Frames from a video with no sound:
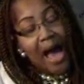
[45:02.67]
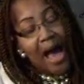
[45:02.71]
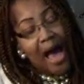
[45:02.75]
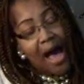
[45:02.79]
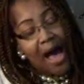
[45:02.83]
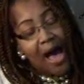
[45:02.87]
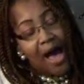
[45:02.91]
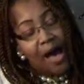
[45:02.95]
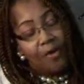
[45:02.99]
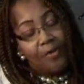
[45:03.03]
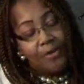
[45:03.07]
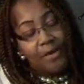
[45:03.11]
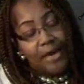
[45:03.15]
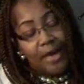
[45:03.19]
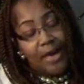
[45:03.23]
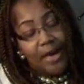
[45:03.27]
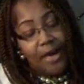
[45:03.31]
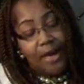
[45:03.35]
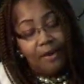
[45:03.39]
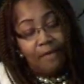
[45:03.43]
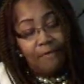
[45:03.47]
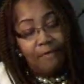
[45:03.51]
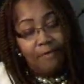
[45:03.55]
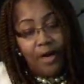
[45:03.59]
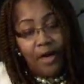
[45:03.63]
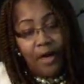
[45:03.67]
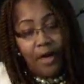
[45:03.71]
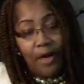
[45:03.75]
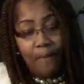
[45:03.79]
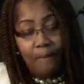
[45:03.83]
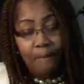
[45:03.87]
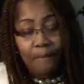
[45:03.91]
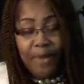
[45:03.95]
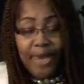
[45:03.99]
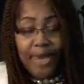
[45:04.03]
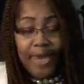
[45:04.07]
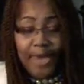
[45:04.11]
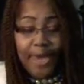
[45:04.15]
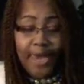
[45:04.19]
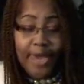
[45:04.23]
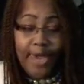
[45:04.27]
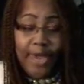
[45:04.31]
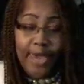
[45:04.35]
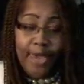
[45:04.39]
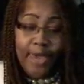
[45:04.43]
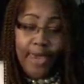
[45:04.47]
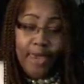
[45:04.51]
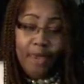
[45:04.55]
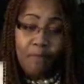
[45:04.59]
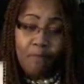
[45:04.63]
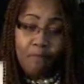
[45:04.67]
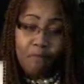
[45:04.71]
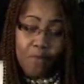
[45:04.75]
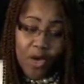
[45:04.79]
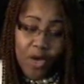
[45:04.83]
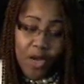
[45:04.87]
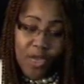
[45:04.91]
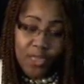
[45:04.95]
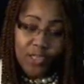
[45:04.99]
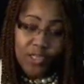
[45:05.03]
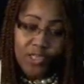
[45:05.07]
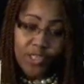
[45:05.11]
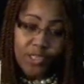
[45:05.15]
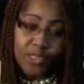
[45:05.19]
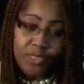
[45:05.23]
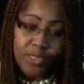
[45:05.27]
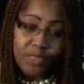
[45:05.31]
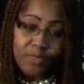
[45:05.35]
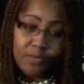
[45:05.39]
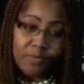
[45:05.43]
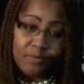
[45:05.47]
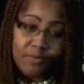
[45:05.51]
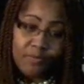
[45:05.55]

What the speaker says: I'll never be much